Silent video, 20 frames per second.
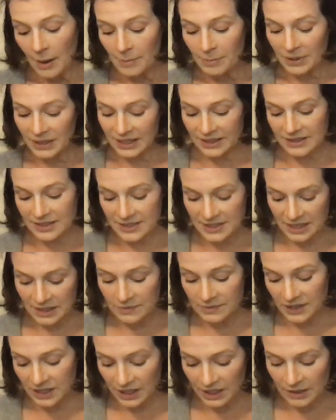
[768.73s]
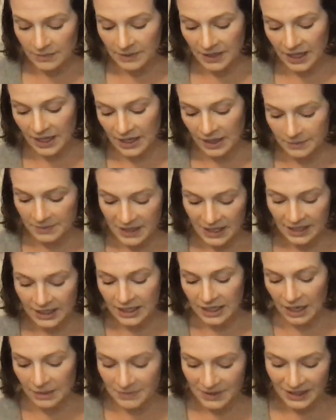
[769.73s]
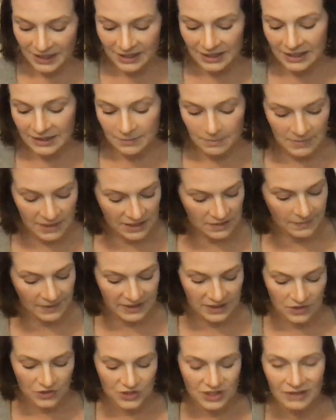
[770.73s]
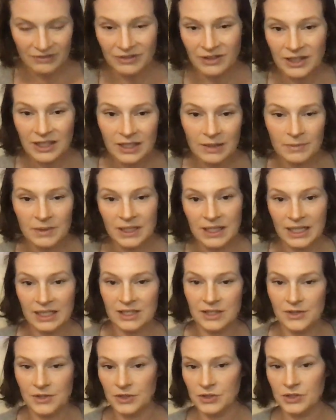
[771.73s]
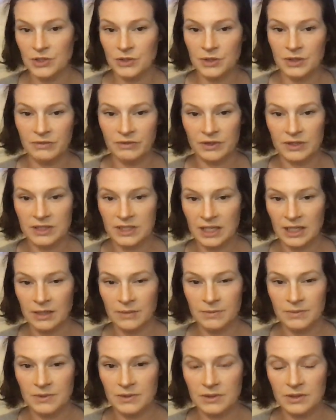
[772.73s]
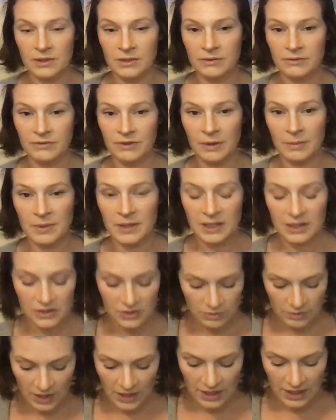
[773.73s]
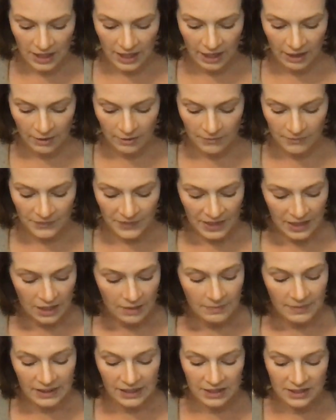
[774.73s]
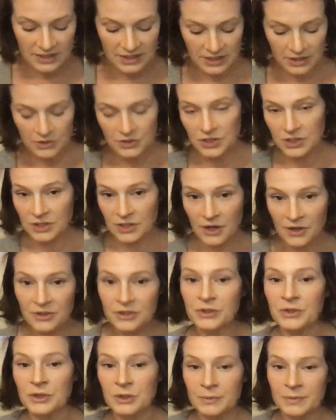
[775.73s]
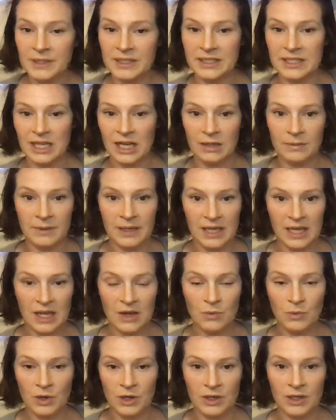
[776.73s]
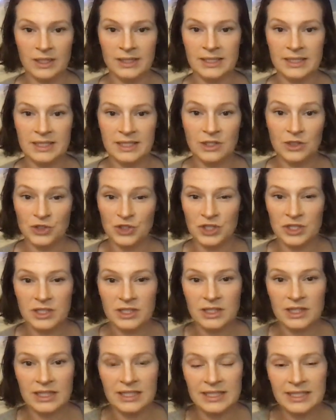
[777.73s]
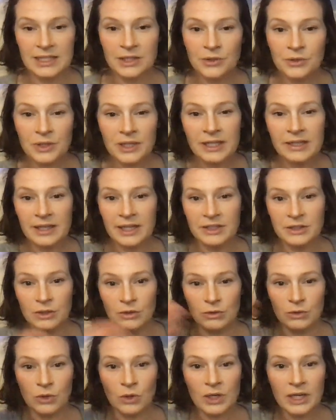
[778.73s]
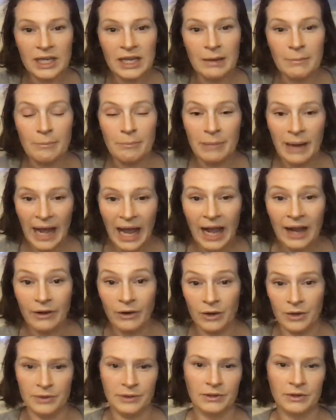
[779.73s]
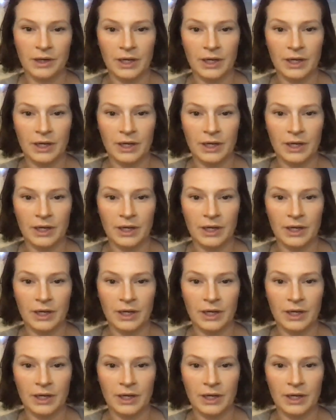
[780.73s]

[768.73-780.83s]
But at the same time, again, I'm getting I'm getting like mixed messages. I feel like I'm connecting to two different types of feminines right now because there's another group that's coming in where it's they're just it's literally like they're looking back on their